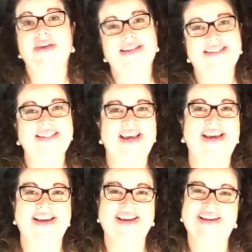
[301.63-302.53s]
This
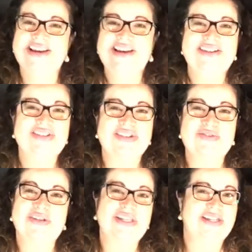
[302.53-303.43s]
just looked
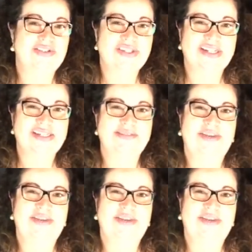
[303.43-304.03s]
really interesting to